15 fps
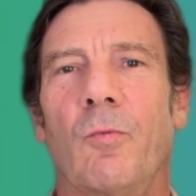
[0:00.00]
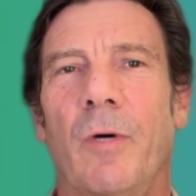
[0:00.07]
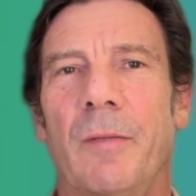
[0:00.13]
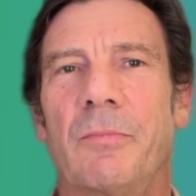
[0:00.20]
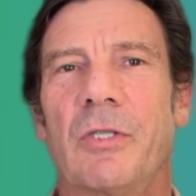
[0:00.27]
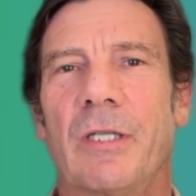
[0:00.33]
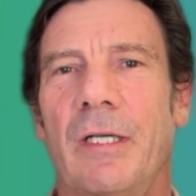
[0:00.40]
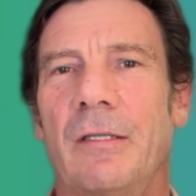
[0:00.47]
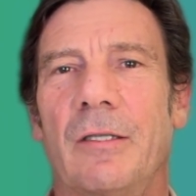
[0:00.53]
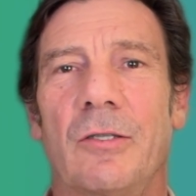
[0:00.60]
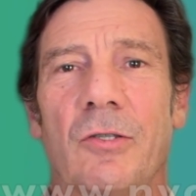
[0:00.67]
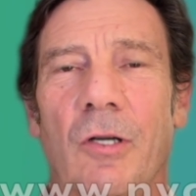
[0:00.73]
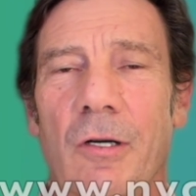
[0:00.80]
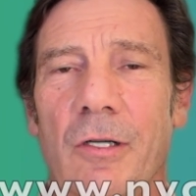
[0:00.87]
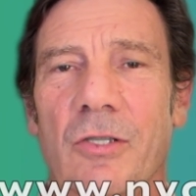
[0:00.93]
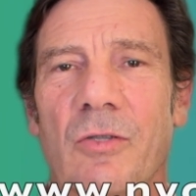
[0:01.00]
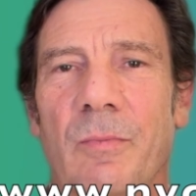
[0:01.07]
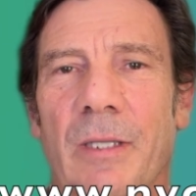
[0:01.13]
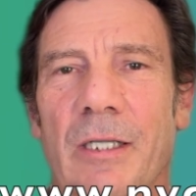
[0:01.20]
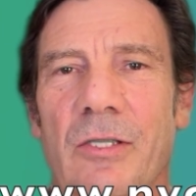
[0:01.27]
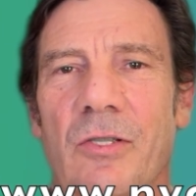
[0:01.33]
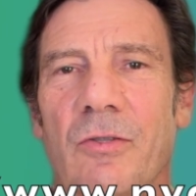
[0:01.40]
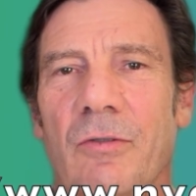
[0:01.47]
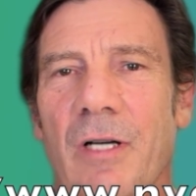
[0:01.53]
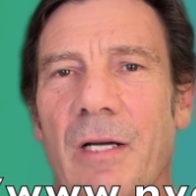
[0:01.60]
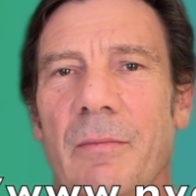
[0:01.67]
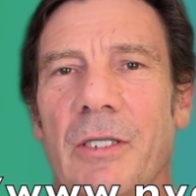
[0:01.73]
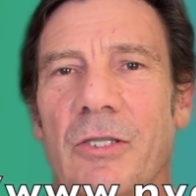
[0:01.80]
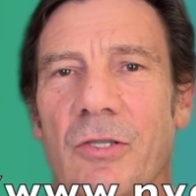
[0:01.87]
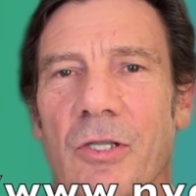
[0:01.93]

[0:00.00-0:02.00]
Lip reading: website that talks about ceramics.